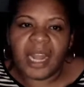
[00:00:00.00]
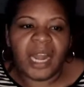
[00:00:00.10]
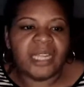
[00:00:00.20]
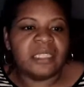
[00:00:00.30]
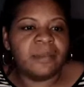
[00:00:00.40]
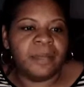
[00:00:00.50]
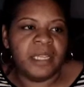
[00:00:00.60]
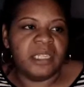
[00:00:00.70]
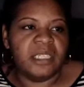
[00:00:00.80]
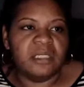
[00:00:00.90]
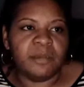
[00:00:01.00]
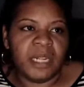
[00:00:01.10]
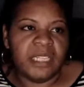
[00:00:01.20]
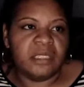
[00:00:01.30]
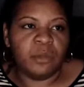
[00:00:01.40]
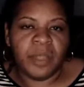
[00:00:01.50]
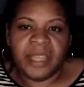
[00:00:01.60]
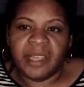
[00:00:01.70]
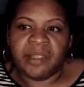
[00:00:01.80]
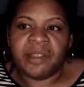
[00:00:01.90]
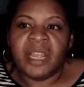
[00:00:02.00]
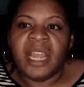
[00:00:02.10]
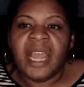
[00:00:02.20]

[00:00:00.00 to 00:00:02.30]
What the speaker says: and like to be in this place where